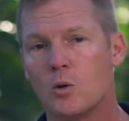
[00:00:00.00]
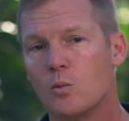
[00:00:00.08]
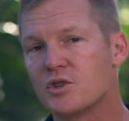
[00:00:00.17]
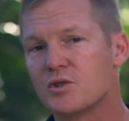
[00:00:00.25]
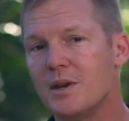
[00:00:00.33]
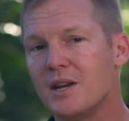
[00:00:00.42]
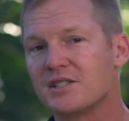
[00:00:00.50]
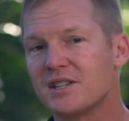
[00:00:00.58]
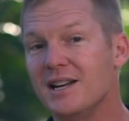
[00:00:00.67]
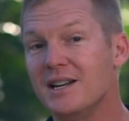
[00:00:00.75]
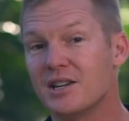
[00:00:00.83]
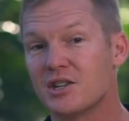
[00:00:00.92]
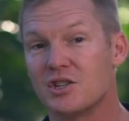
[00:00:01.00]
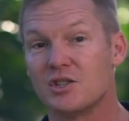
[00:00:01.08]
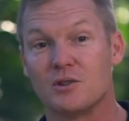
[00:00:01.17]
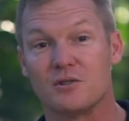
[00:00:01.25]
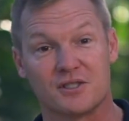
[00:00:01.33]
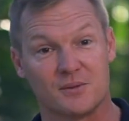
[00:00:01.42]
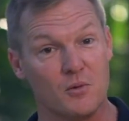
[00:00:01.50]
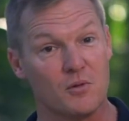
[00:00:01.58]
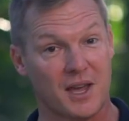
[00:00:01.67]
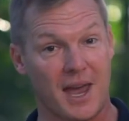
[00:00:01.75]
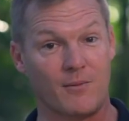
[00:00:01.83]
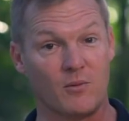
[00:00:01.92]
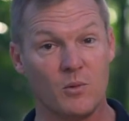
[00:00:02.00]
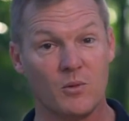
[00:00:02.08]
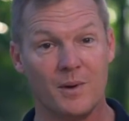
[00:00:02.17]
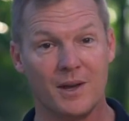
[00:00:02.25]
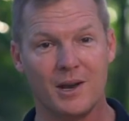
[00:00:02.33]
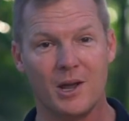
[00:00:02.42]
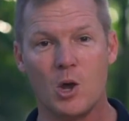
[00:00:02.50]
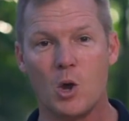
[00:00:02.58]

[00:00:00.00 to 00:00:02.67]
which means in addition to smooth camera movement,